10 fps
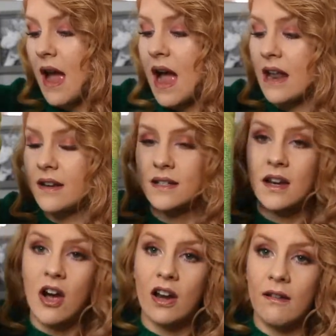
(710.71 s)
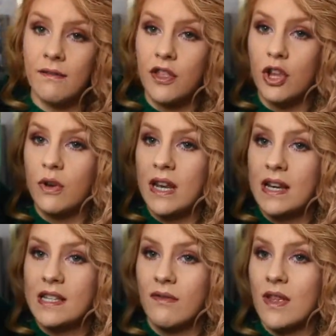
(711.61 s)
And I love the
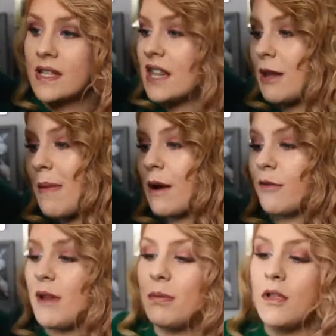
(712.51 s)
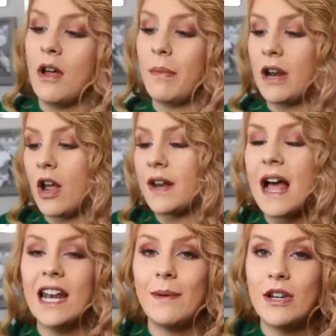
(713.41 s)
uniqueness of this and the amount of people that have been like,
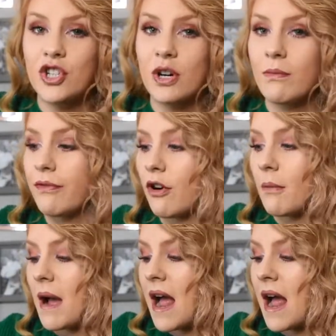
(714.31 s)
Natalie, where's your jumper from?